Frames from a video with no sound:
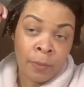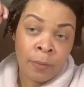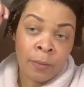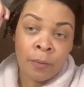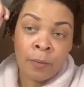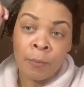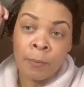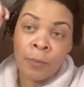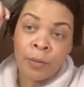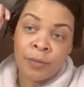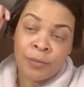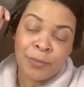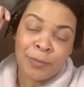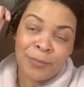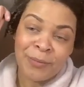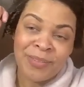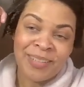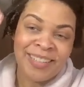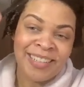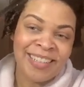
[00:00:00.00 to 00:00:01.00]
I'm also
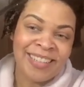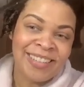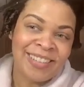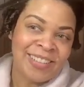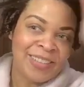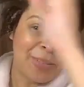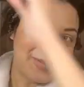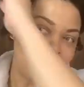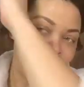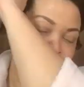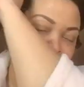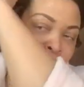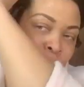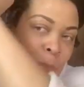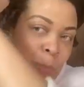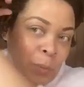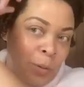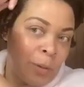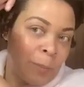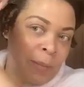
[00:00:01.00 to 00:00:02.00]
running a little
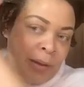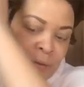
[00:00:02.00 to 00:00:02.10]
low on my